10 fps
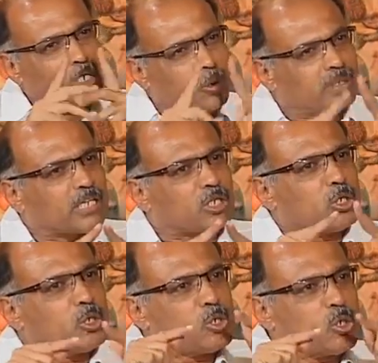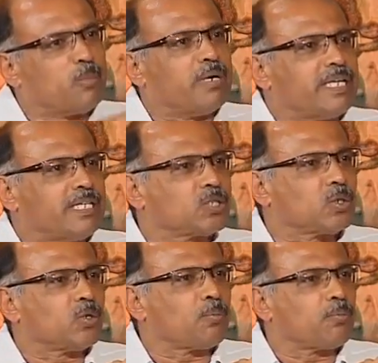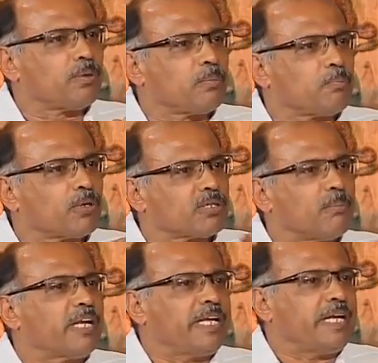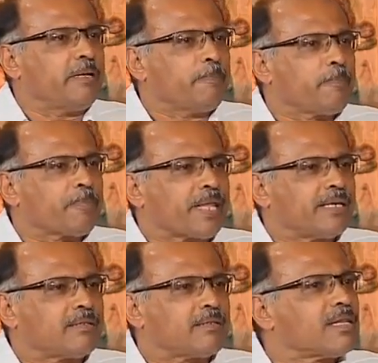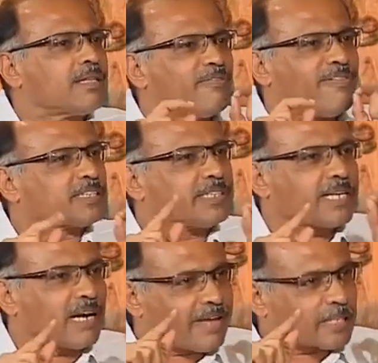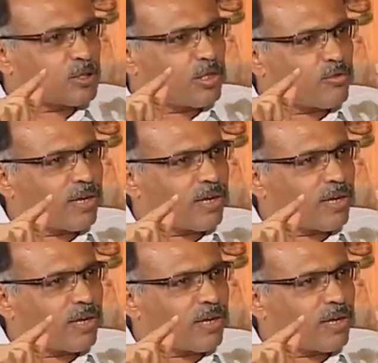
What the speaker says: knew that nobody is going to put the money till the first aircraft actually